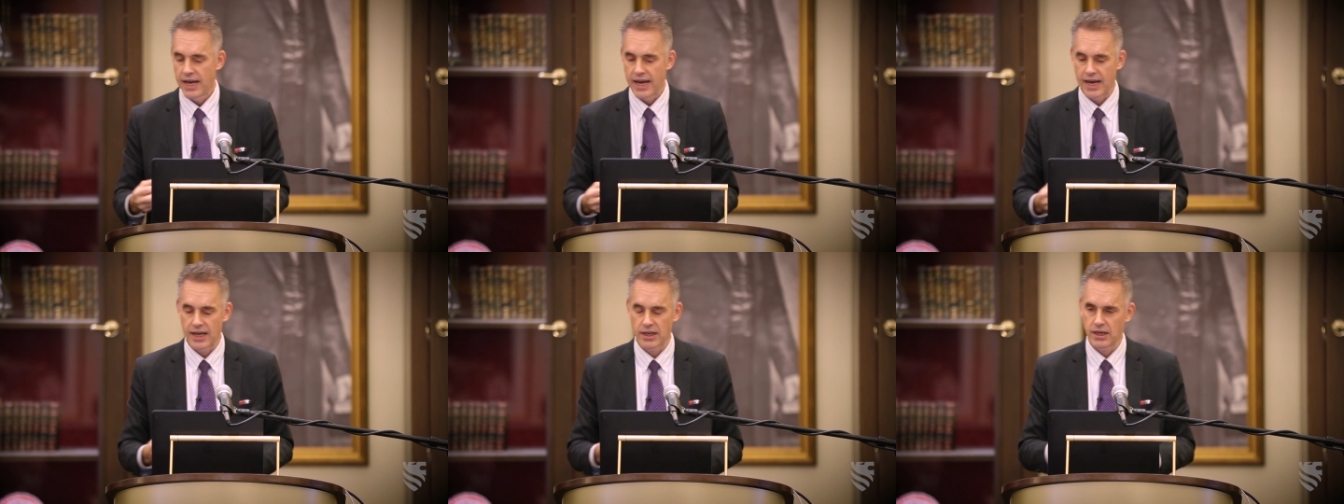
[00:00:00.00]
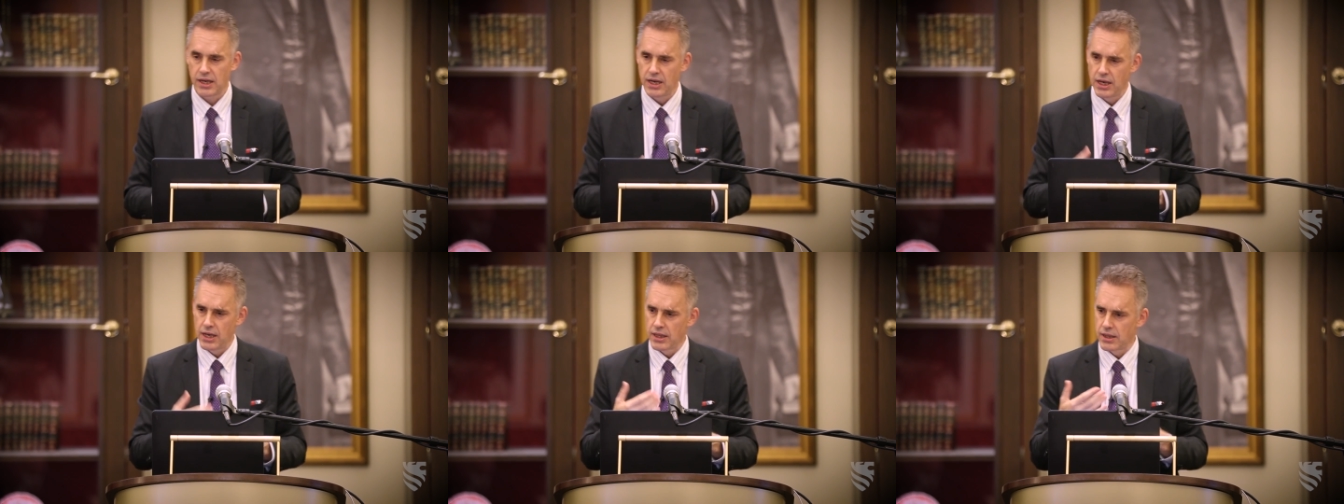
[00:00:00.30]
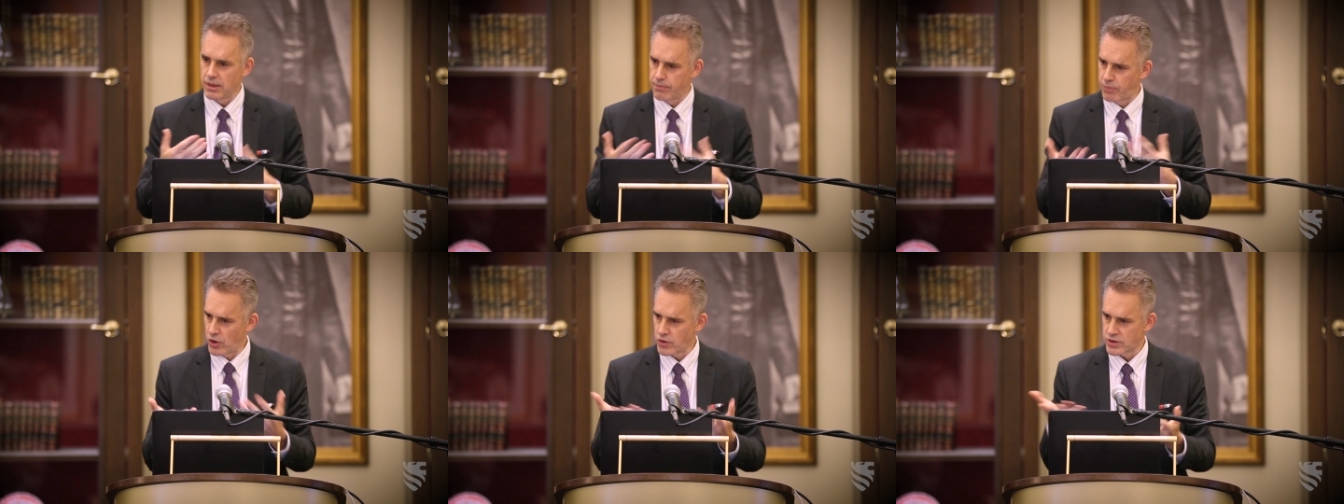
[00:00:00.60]
and
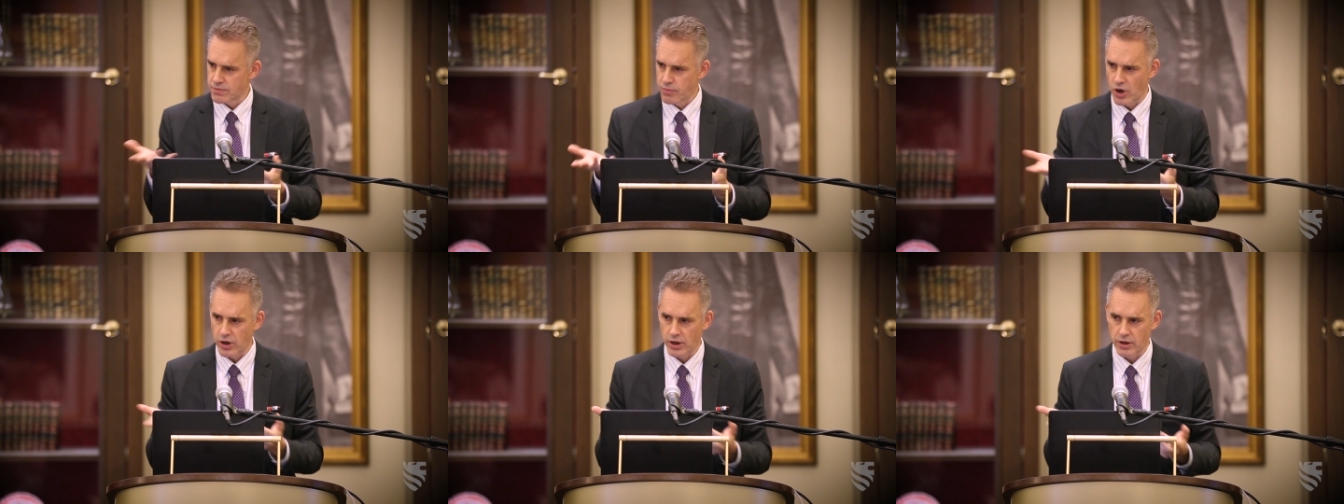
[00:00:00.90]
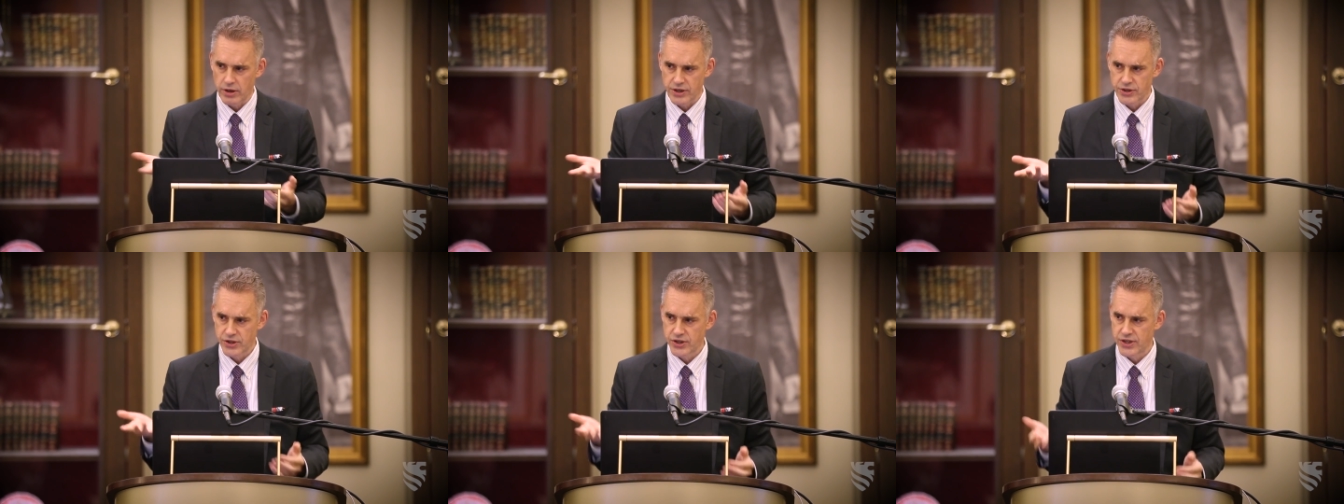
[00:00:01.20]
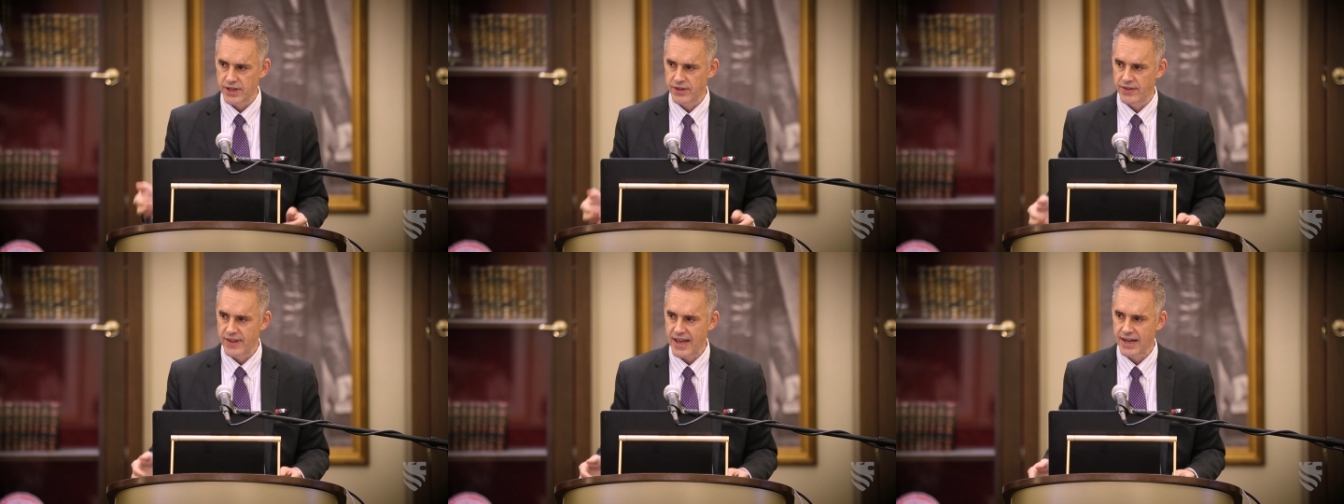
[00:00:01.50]
the
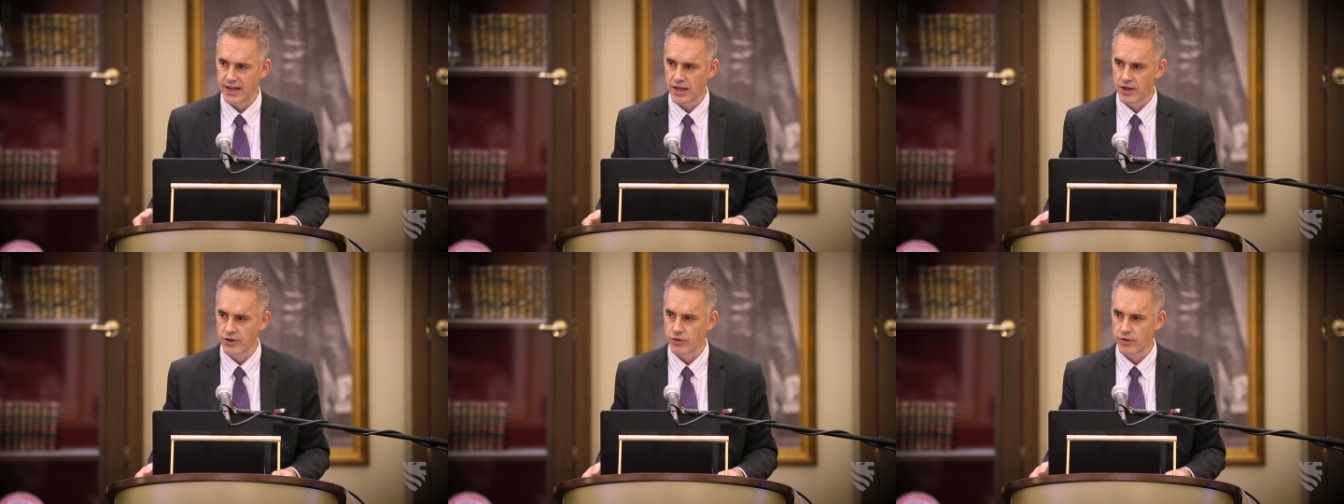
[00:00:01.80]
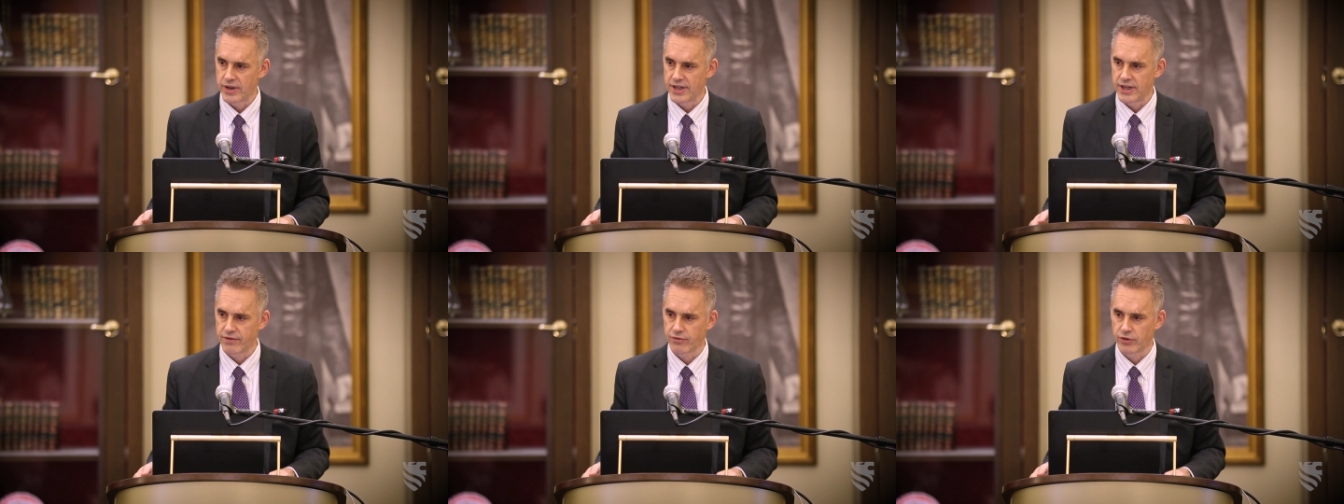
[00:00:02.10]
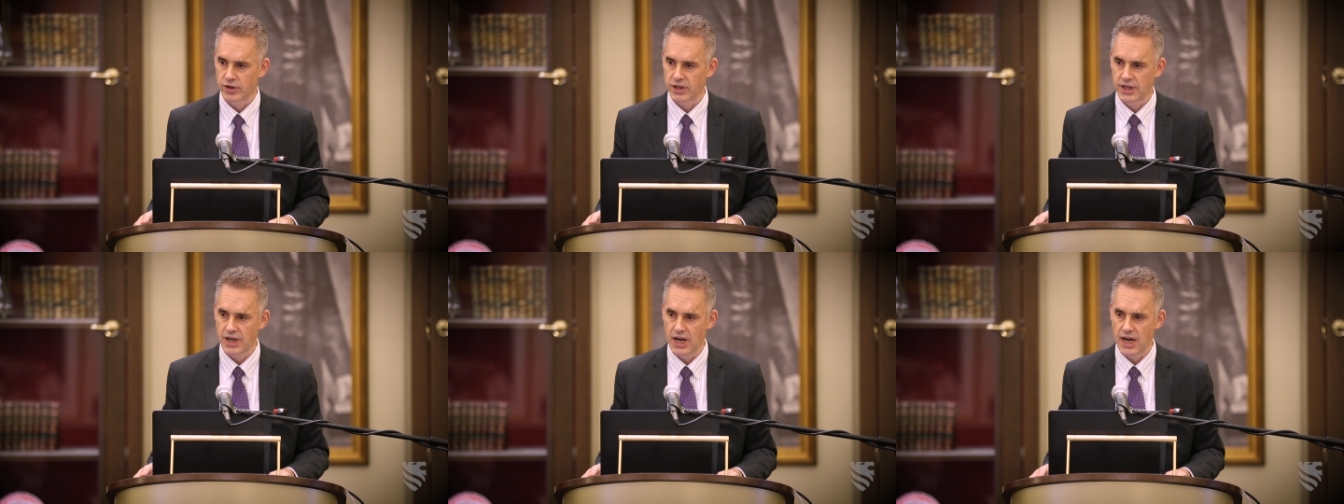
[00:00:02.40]
postmodernists did that under a
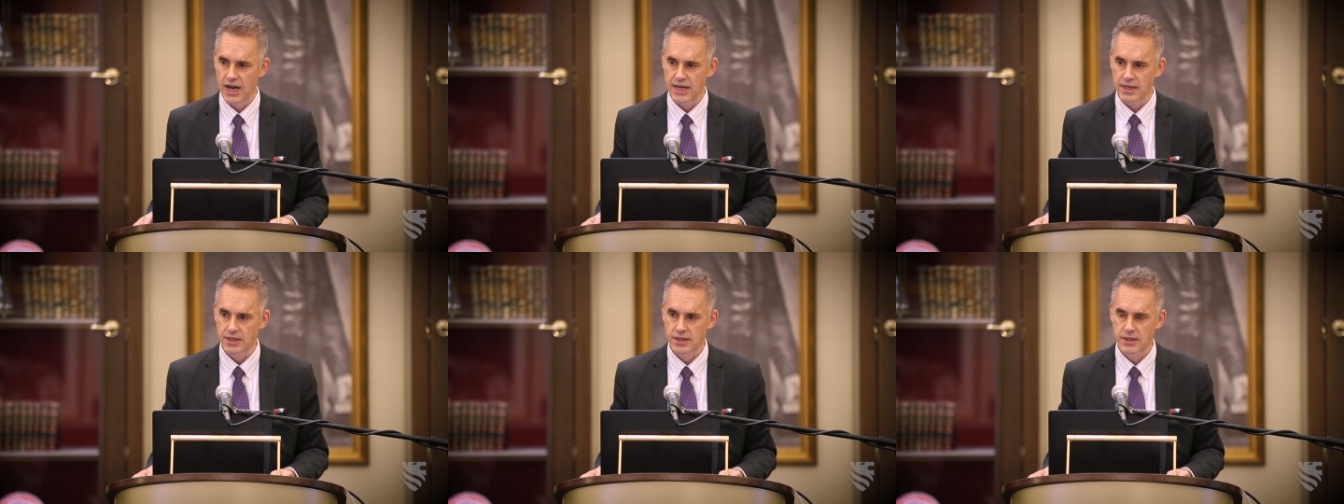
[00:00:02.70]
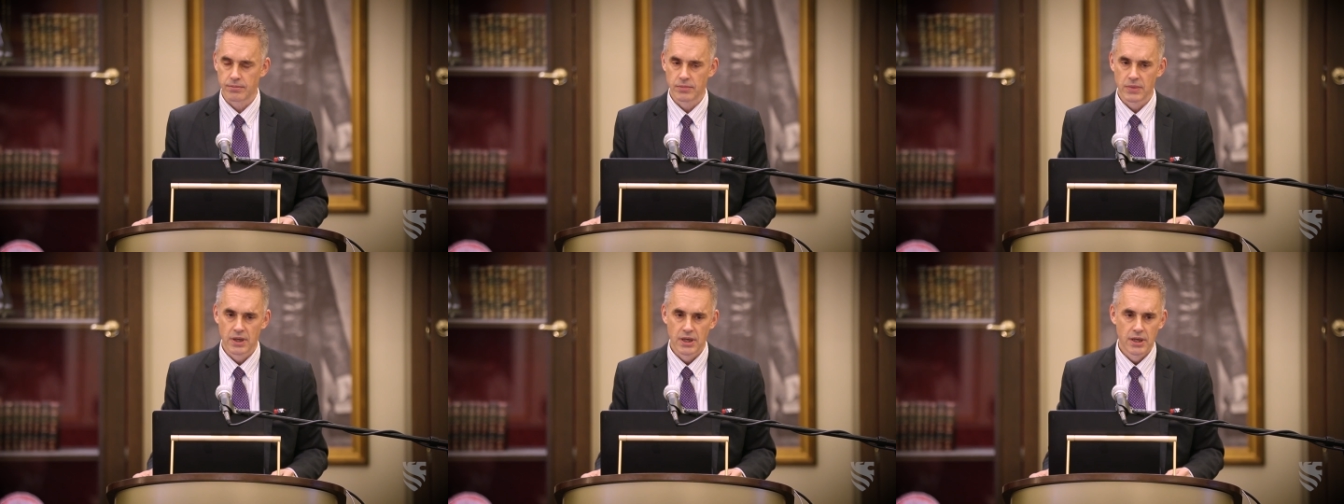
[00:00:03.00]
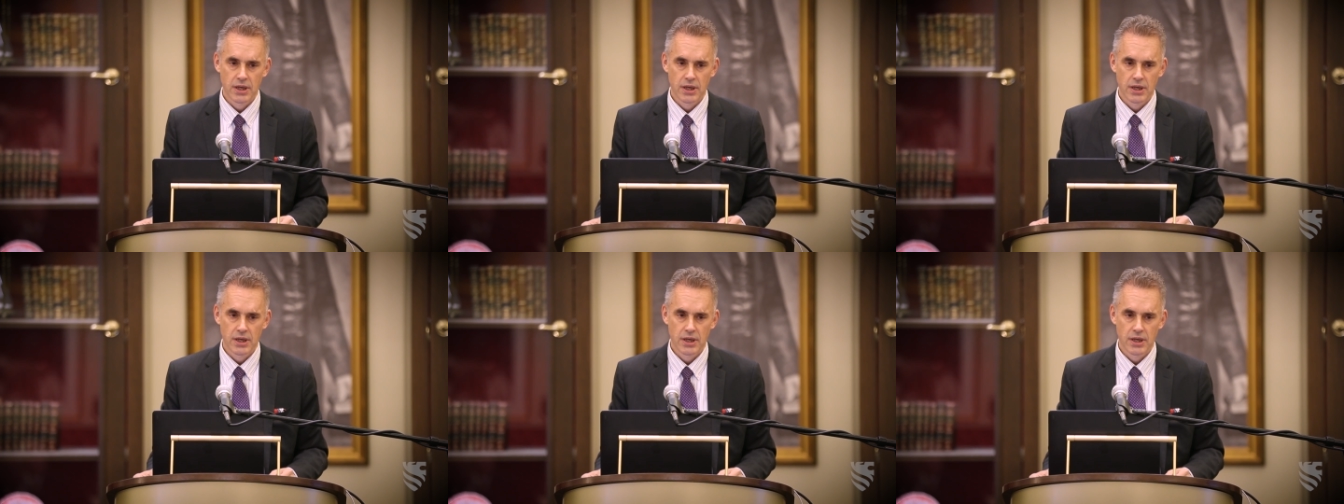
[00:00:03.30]
different guise.